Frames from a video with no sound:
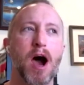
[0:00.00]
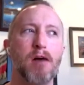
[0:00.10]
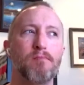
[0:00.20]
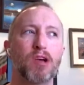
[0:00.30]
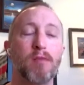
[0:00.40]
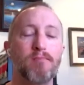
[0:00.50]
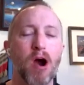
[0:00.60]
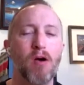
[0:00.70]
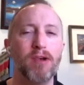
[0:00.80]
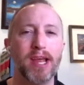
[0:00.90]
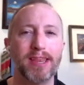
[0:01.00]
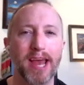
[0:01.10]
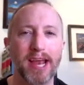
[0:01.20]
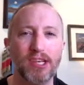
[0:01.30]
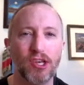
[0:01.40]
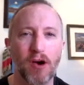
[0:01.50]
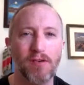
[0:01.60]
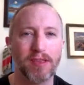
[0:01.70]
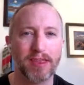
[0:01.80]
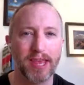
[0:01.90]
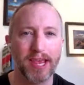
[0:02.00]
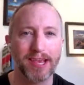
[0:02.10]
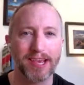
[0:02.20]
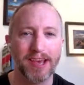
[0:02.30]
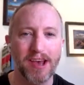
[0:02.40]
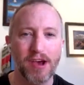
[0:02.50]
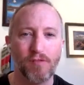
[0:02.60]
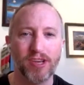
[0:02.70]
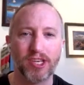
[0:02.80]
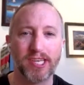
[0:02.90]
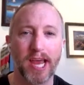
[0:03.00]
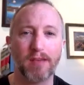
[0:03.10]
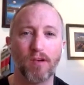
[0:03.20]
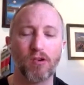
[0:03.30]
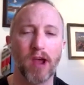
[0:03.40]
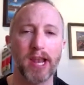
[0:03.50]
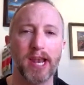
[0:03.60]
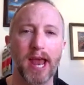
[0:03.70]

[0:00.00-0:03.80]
component that I don't think we should take for granted.